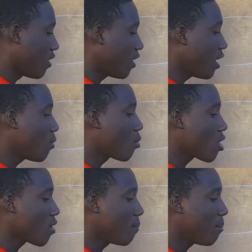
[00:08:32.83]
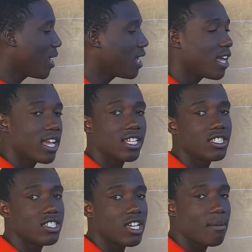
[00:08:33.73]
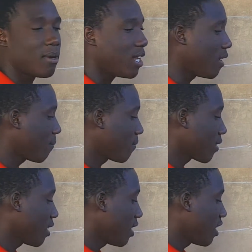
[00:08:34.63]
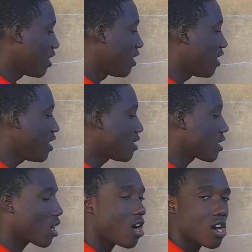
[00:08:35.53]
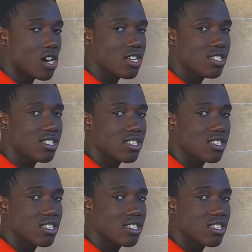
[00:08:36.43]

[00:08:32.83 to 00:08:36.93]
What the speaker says: They were made in Germany. These cars,